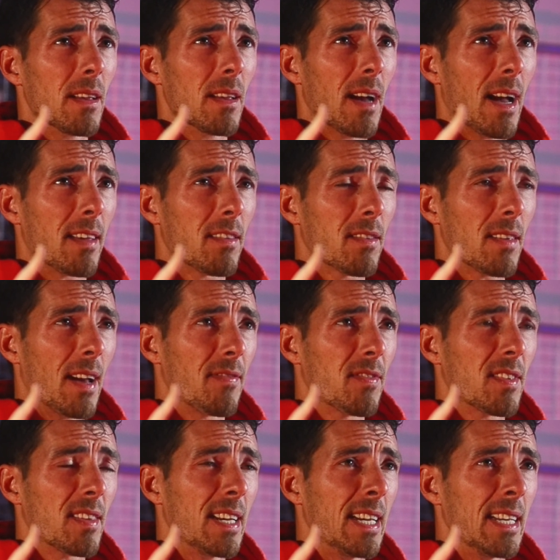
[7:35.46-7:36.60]
I've
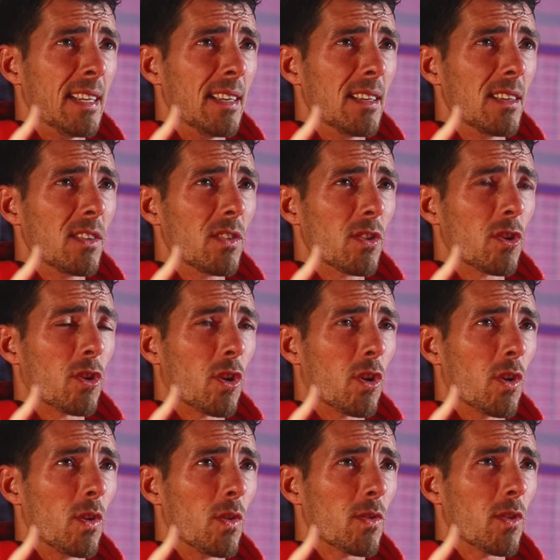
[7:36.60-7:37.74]
seen
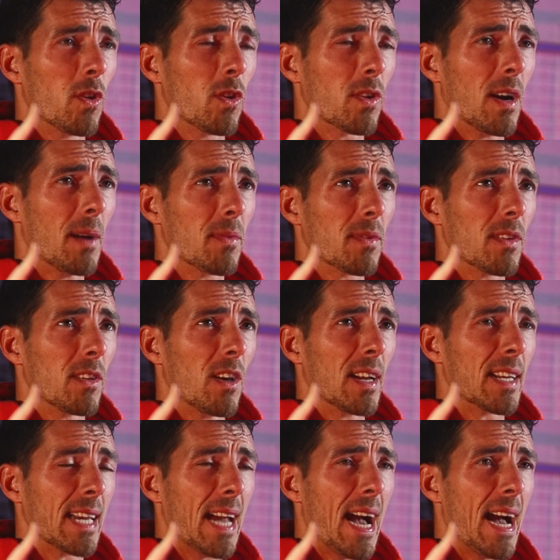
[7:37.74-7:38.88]
girls hook up with a lot
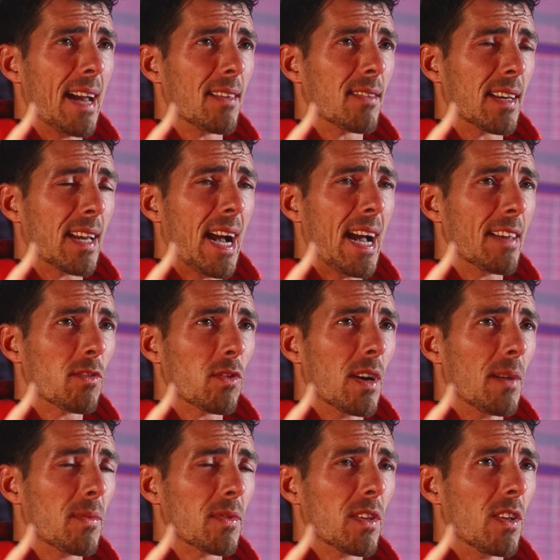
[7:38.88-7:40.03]
of guys and guys hook
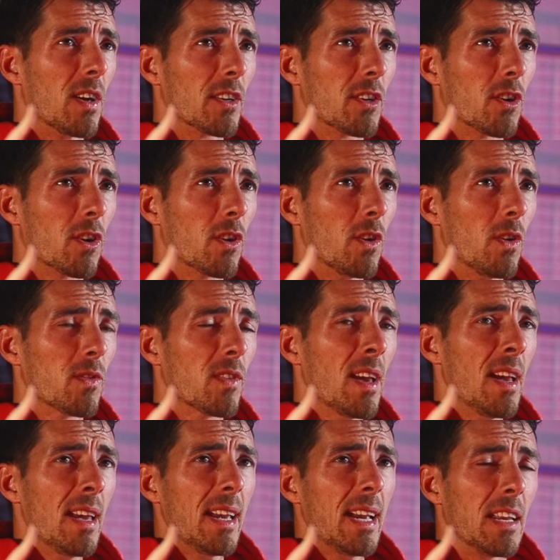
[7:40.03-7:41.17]
up with a lot of girls.
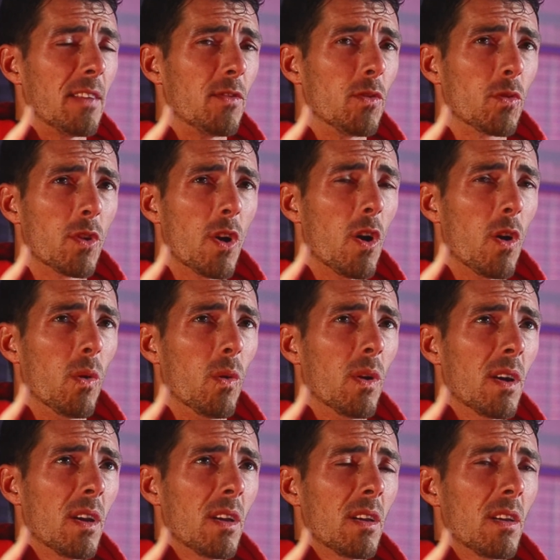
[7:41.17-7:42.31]
And if you go
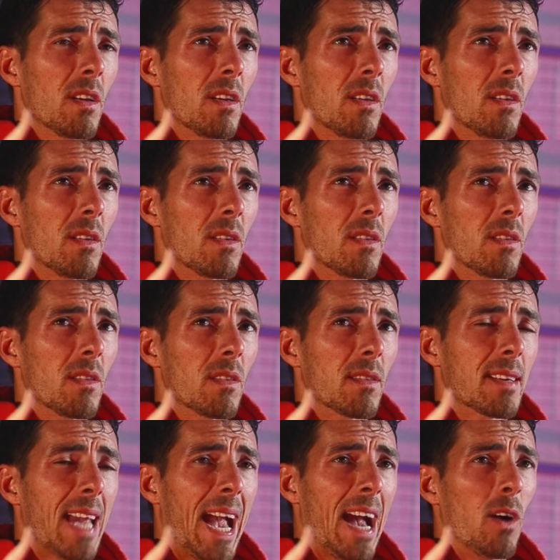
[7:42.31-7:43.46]

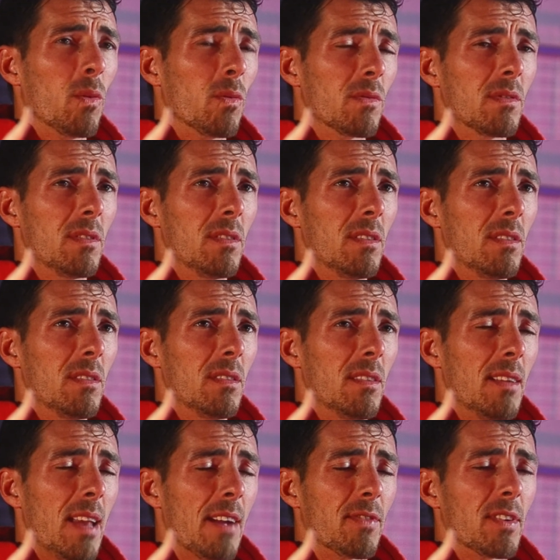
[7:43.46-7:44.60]
count
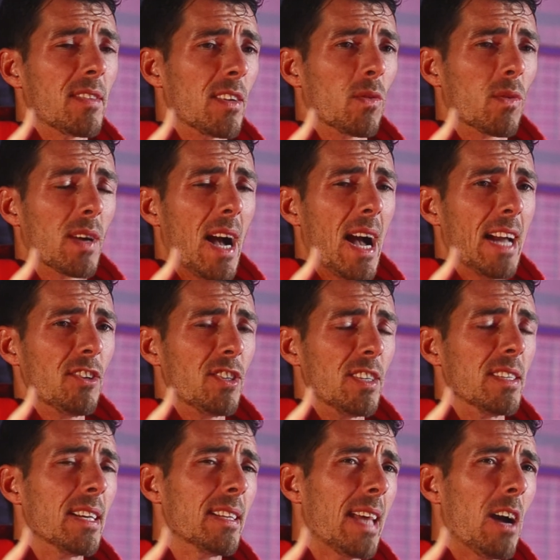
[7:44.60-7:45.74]
every single guy she
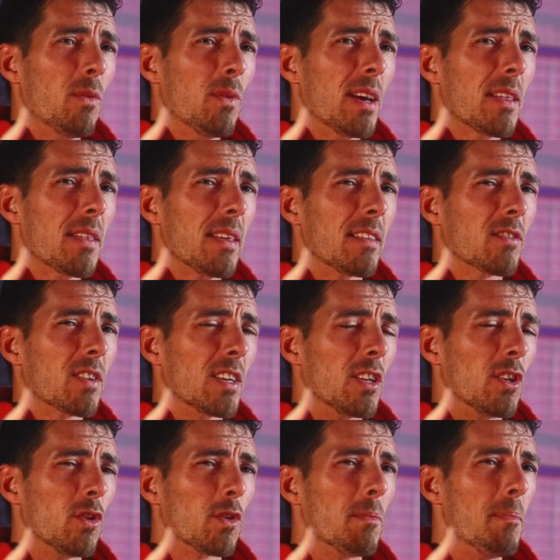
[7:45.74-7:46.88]
did that with, it's going to
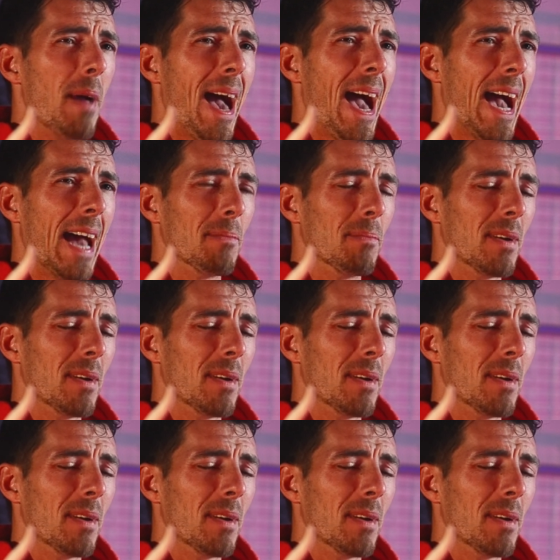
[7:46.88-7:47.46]
look bad.